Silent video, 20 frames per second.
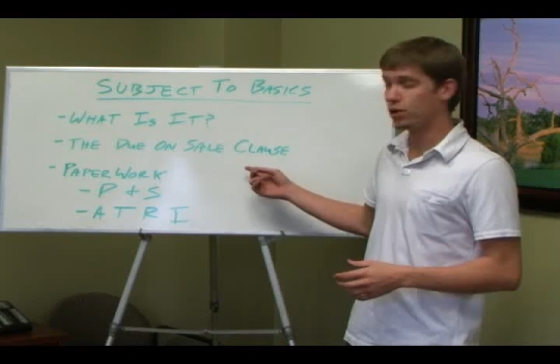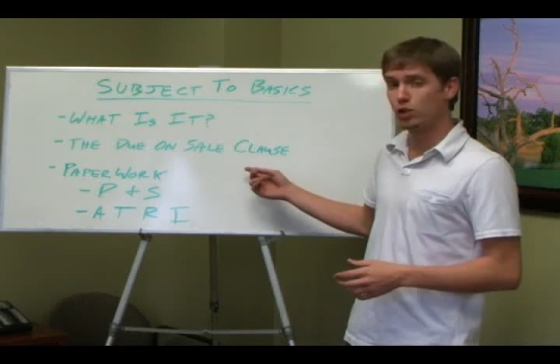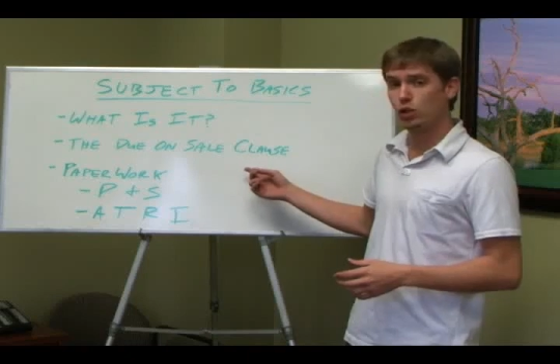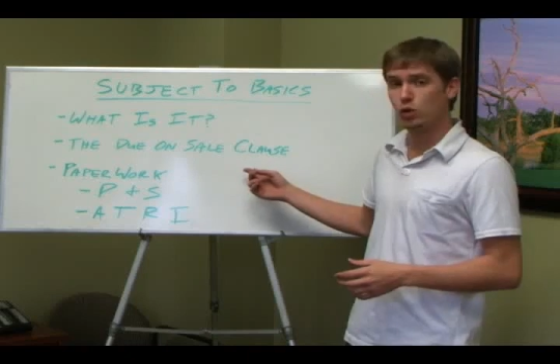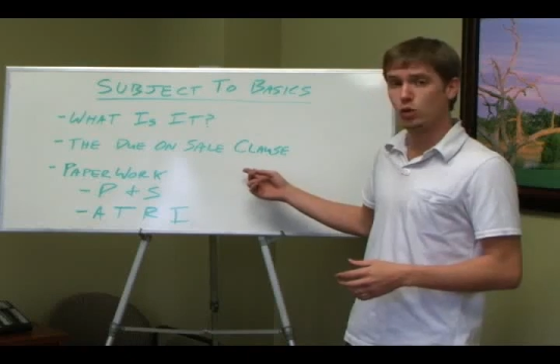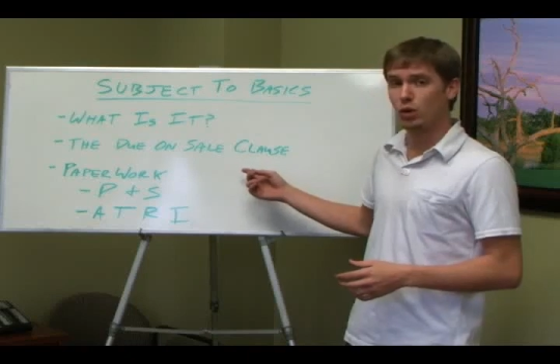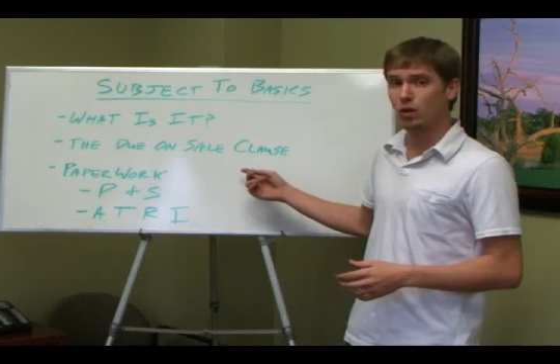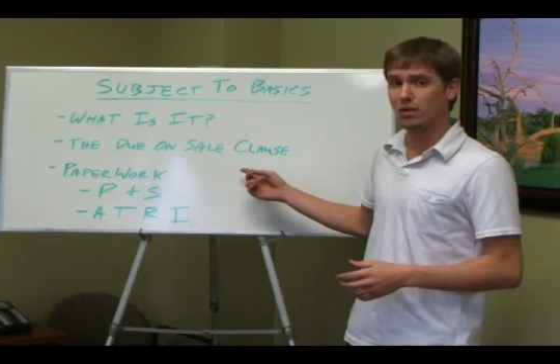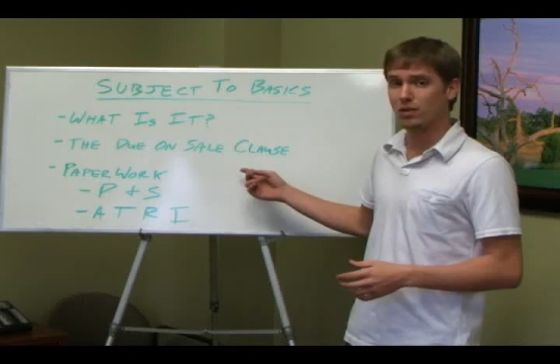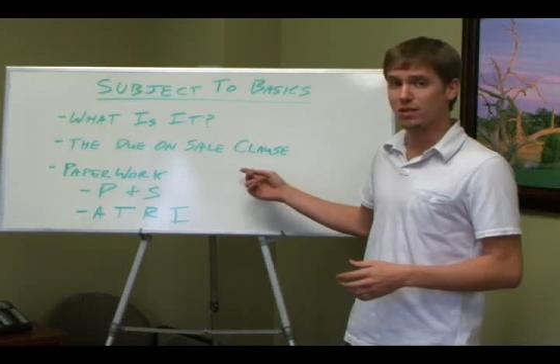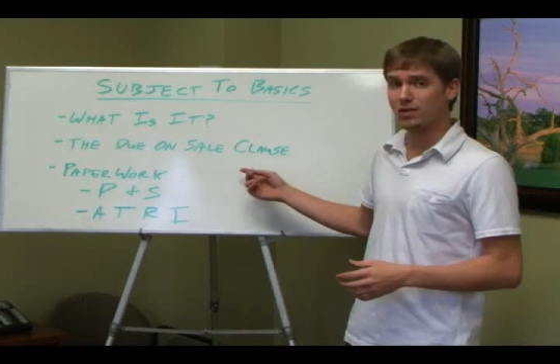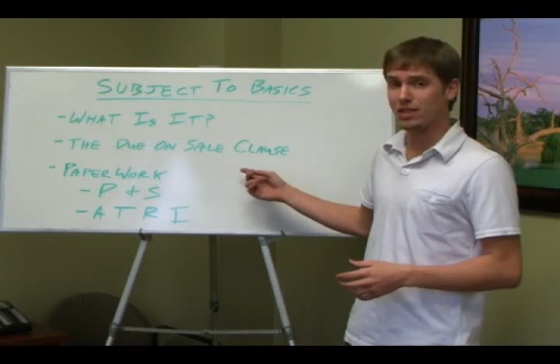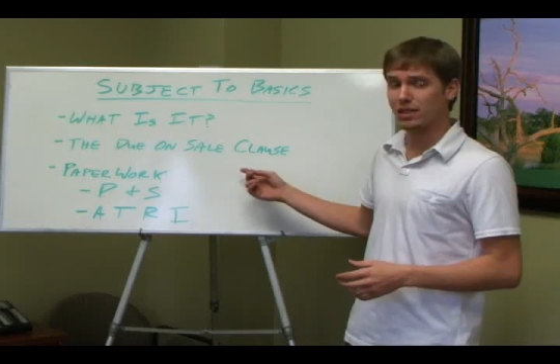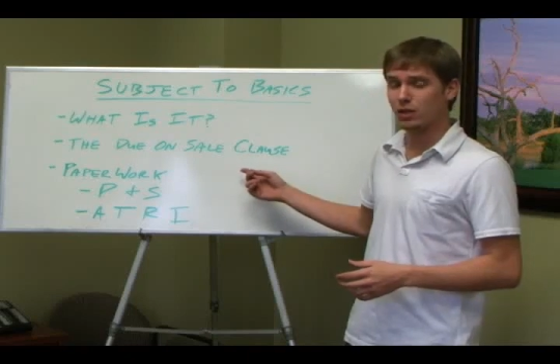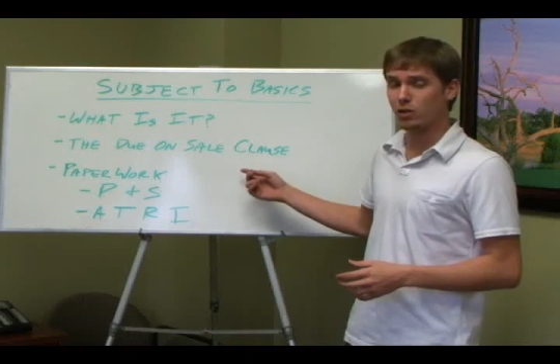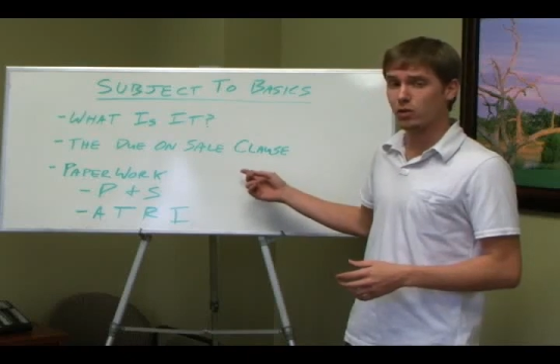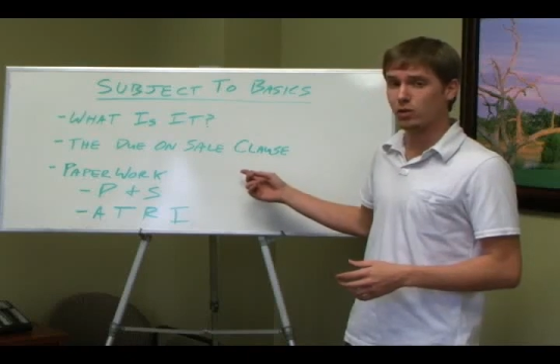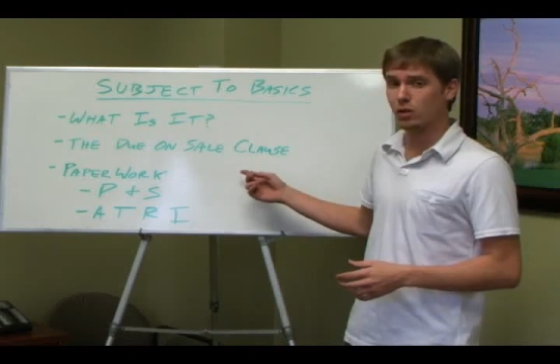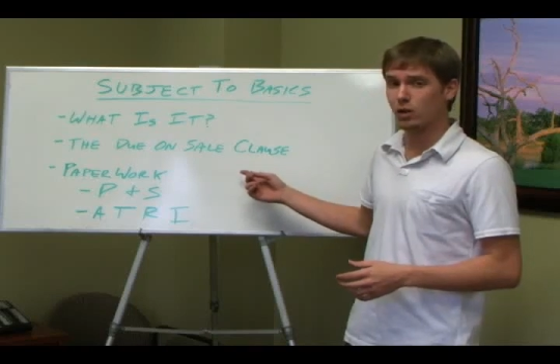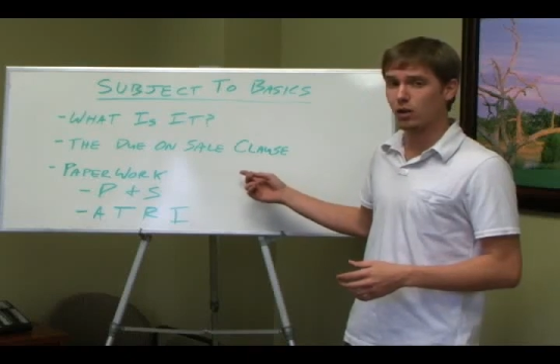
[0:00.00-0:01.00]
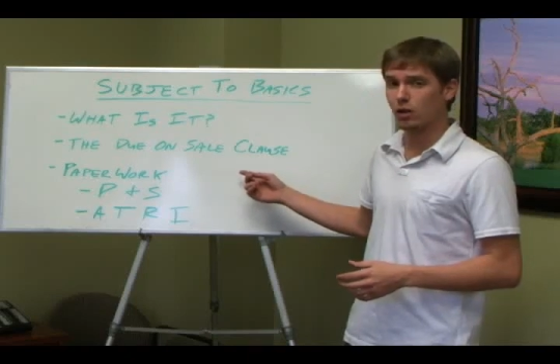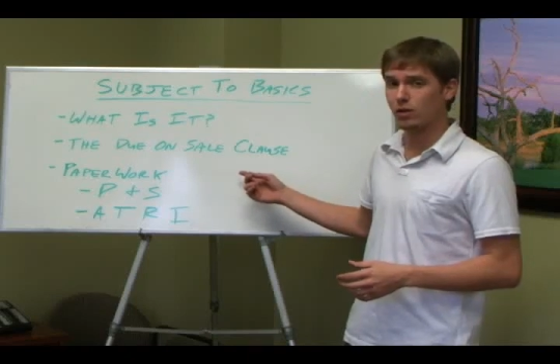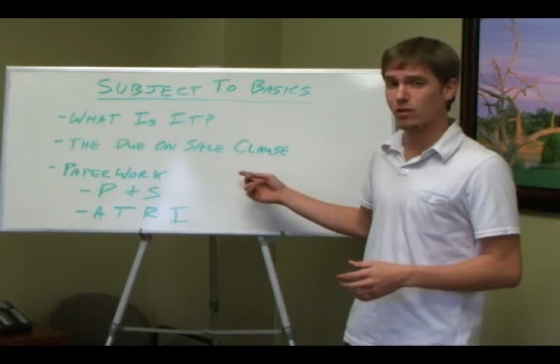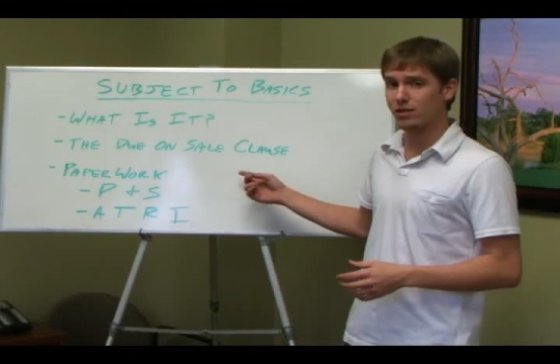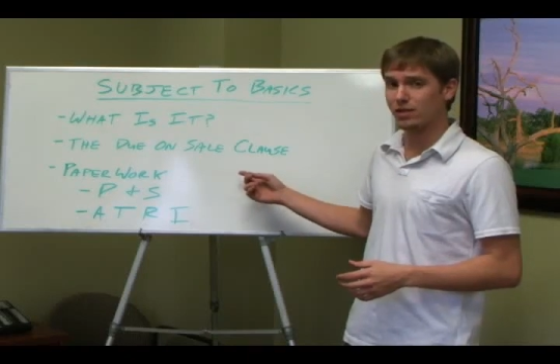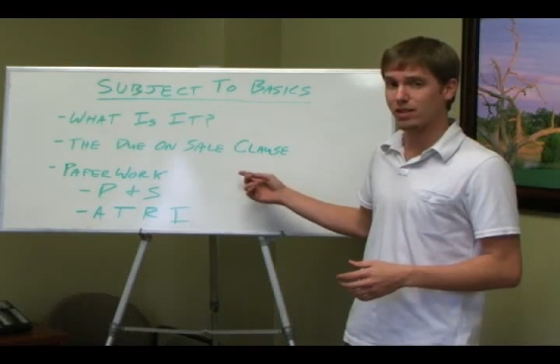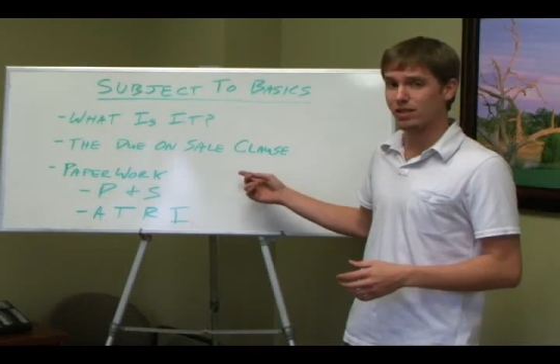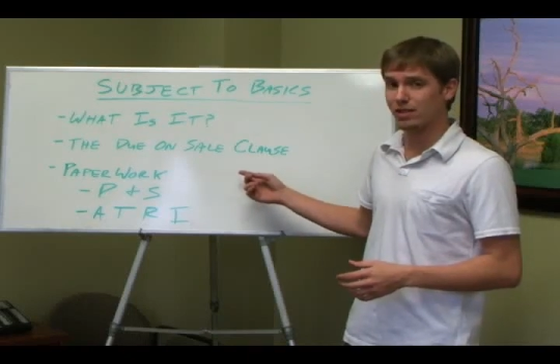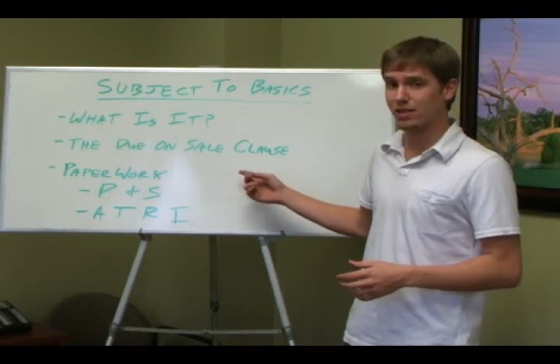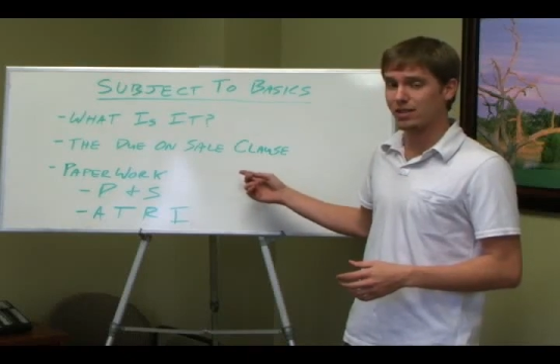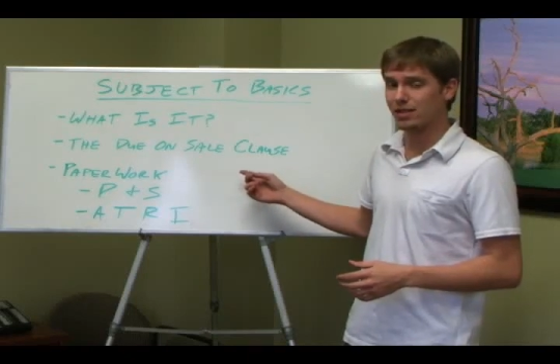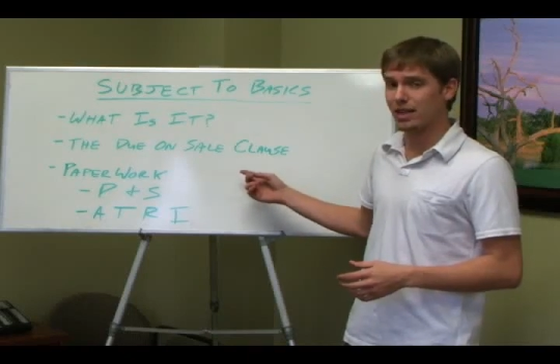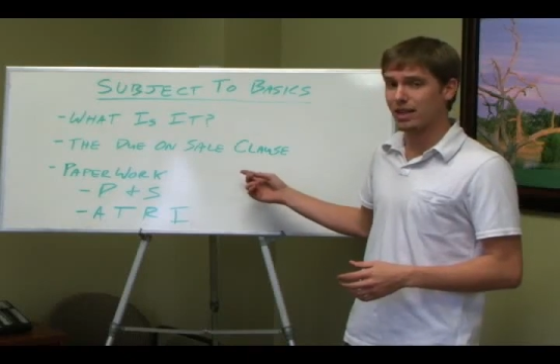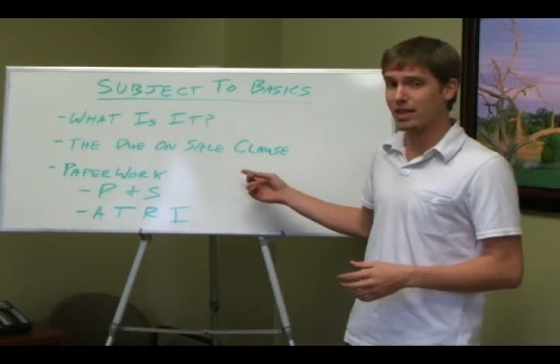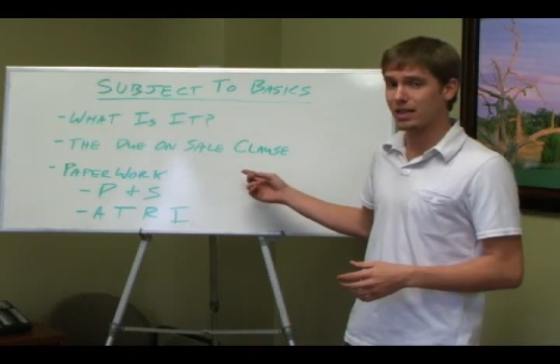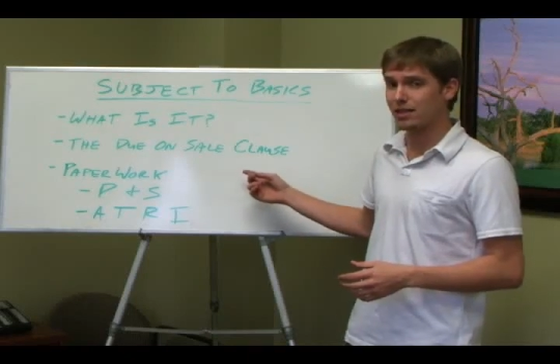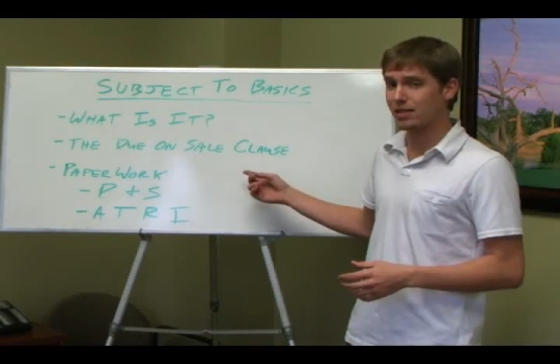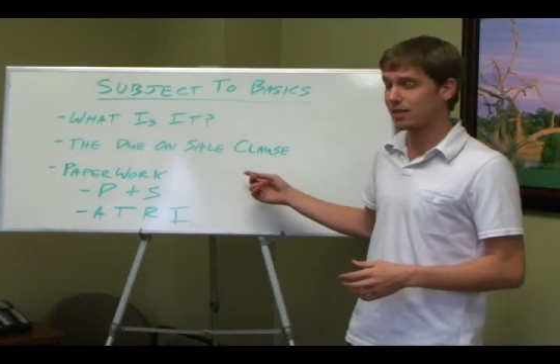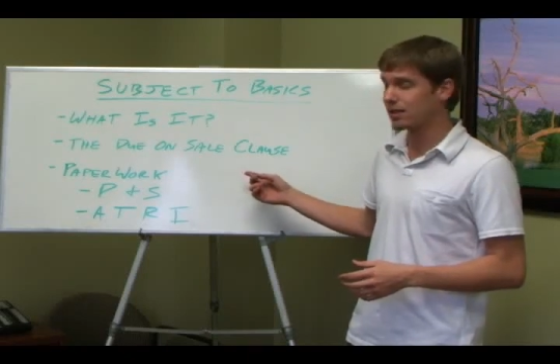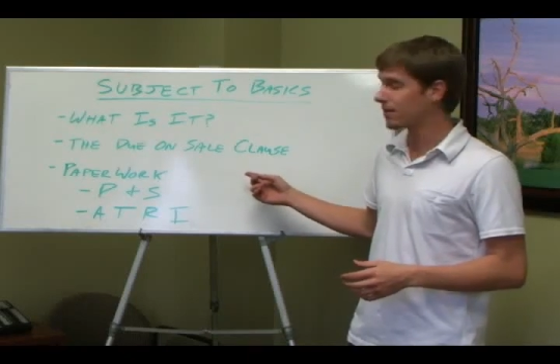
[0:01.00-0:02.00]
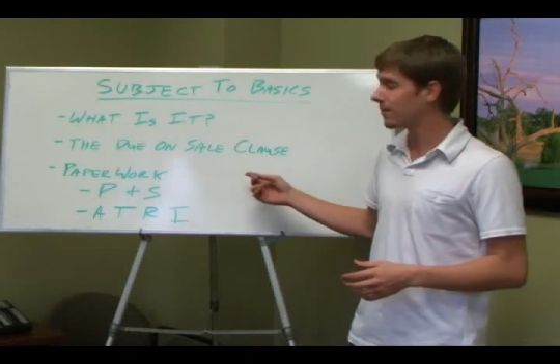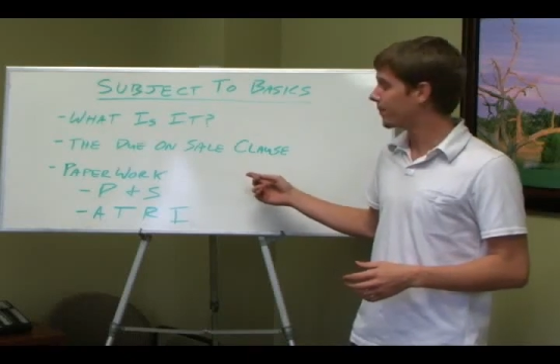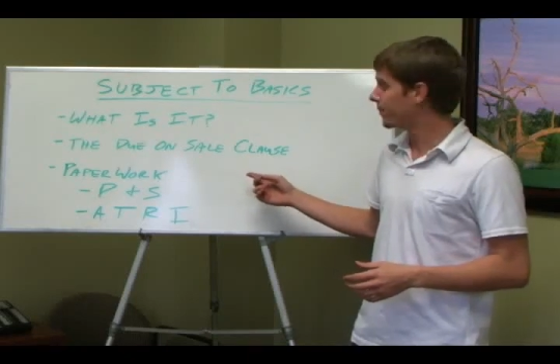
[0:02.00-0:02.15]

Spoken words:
due on sale clause that states